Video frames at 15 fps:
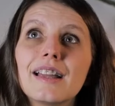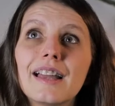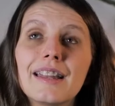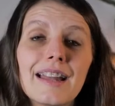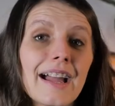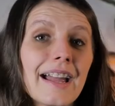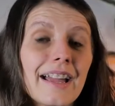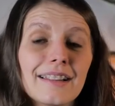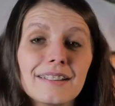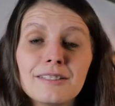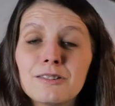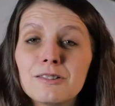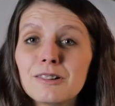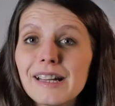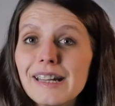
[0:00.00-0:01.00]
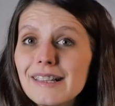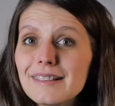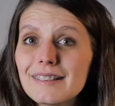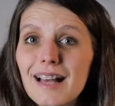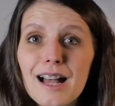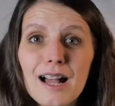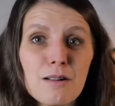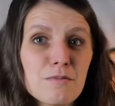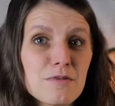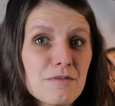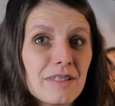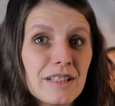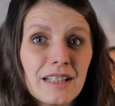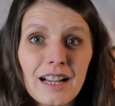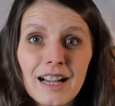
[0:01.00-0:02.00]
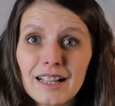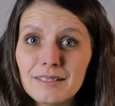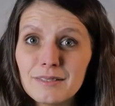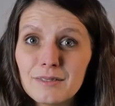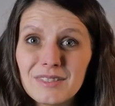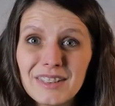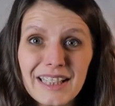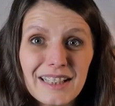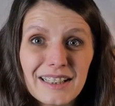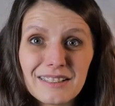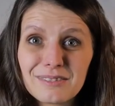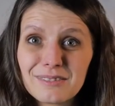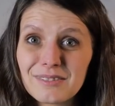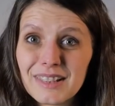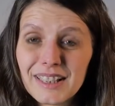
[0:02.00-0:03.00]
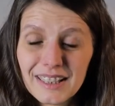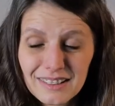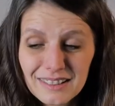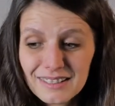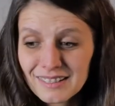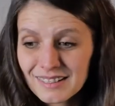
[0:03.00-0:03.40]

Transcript: And I had great times with God there. Like